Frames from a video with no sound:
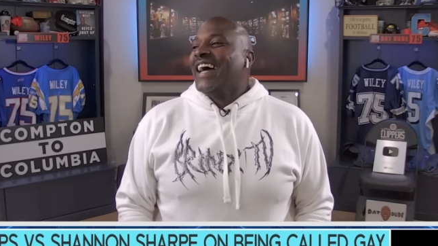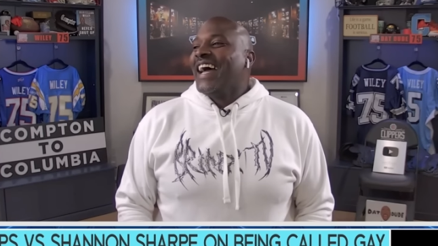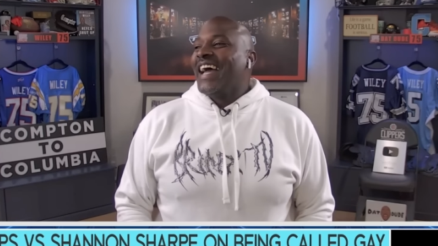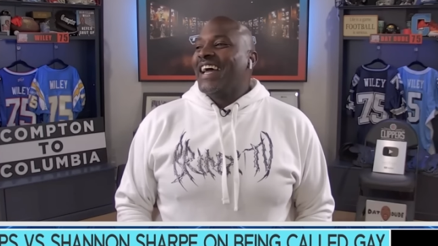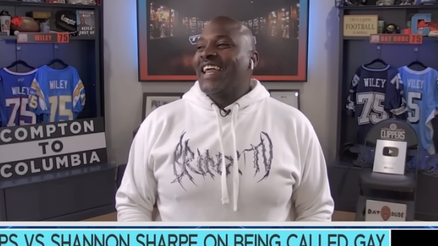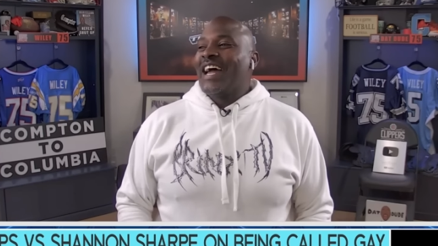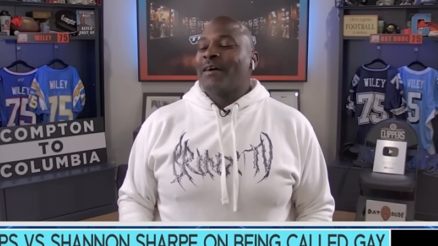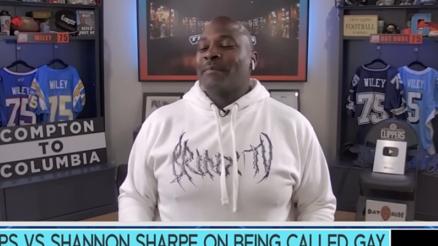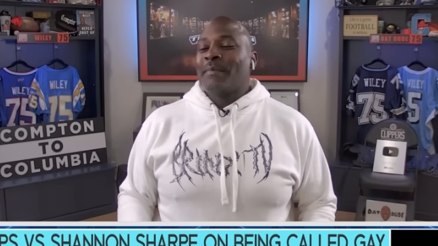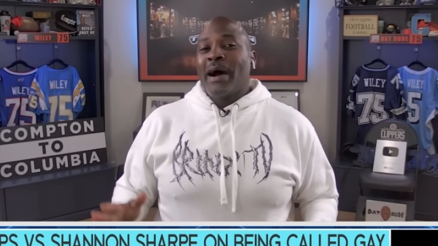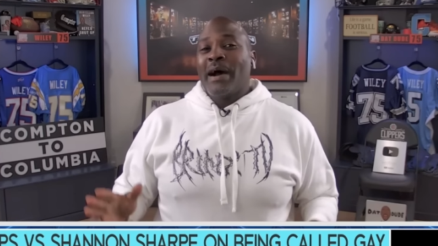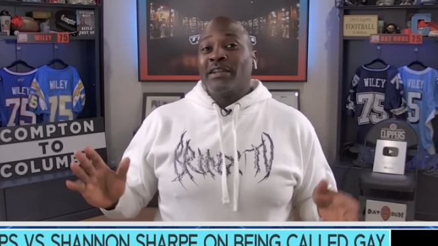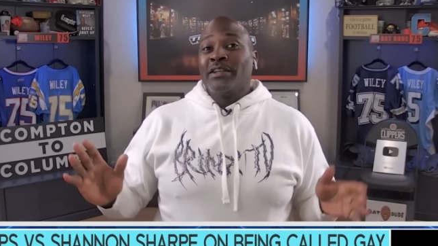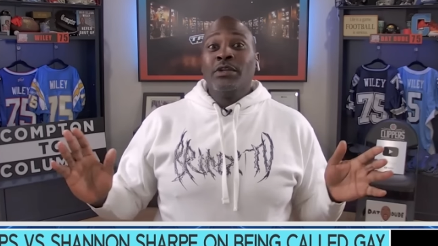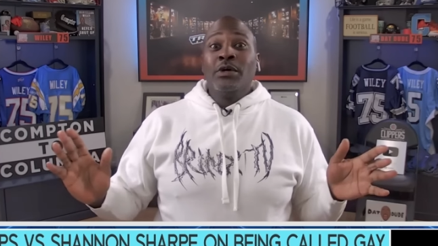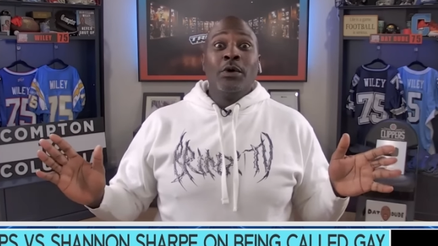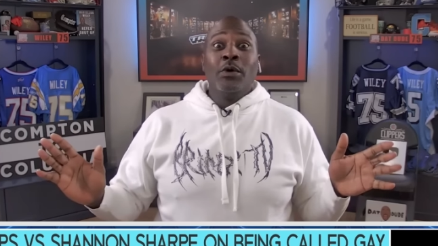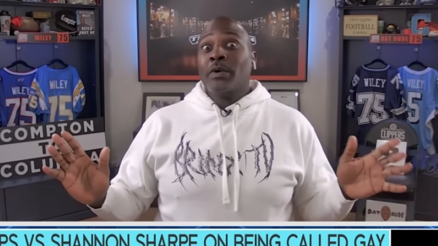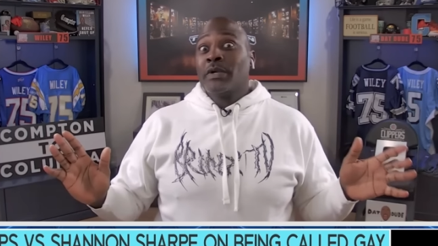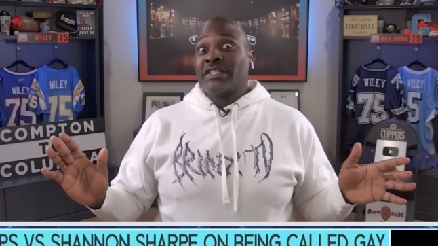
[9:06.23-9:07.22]
And everybody
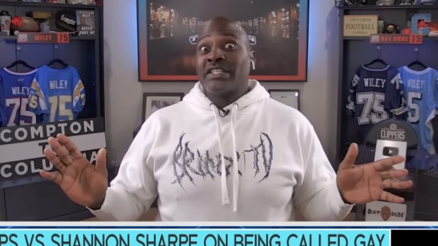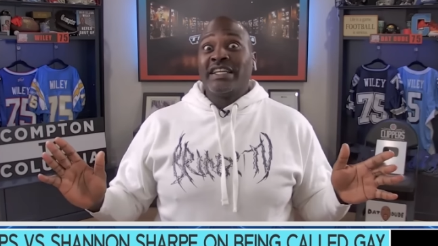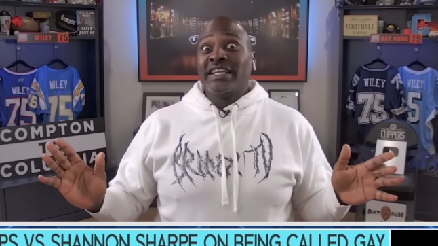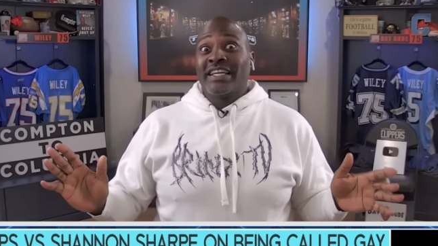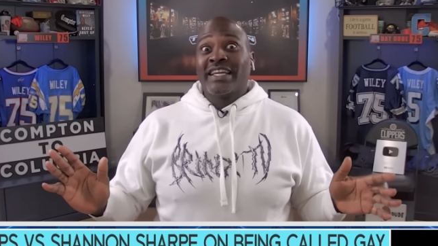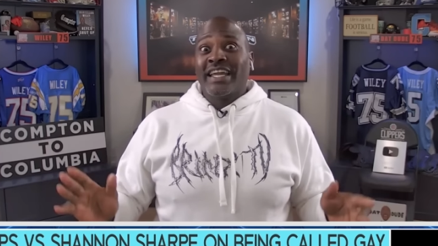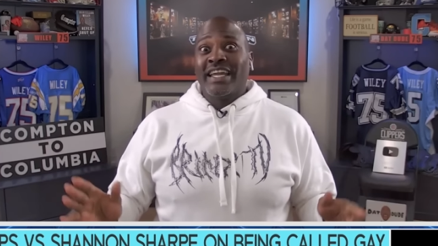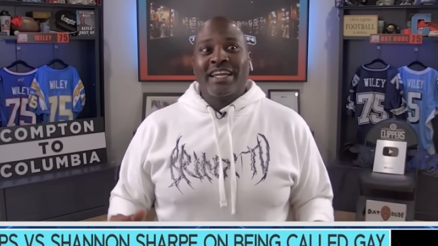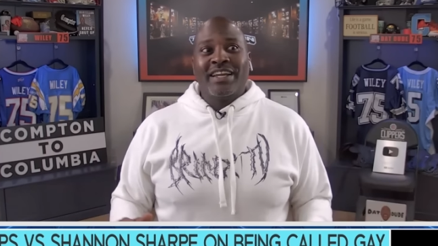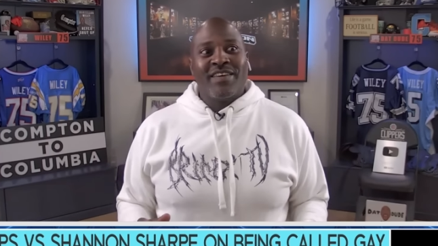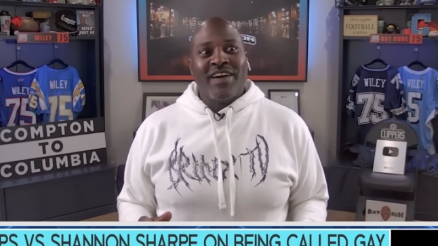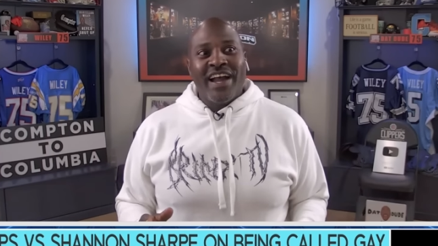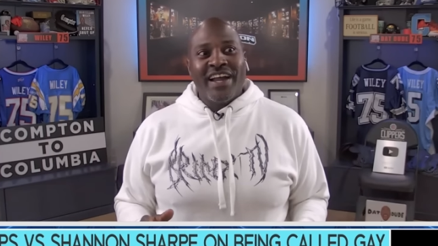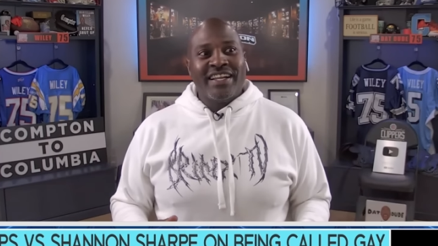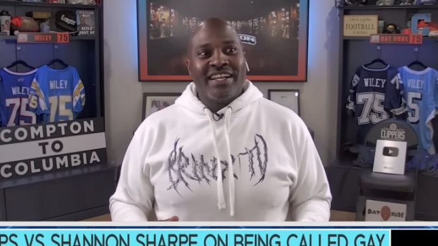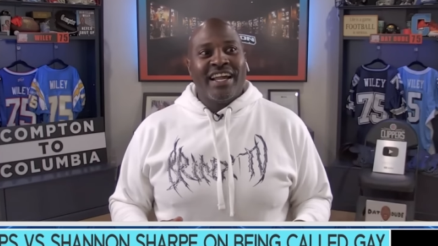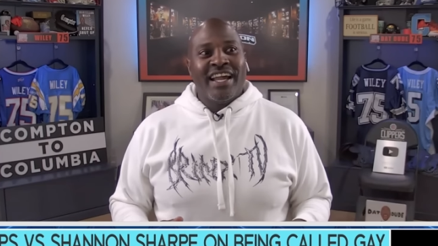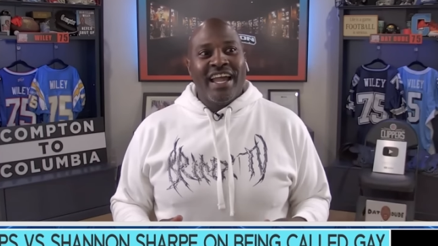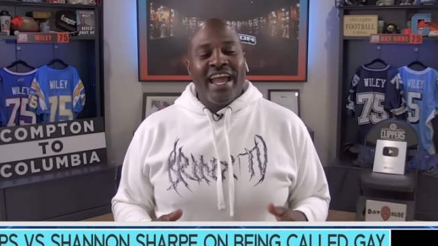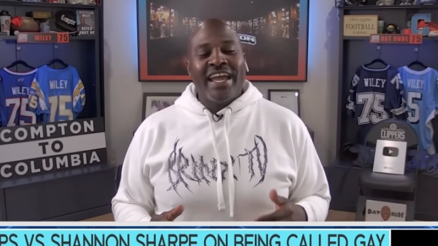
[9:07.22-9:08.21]
knew Regina King, right?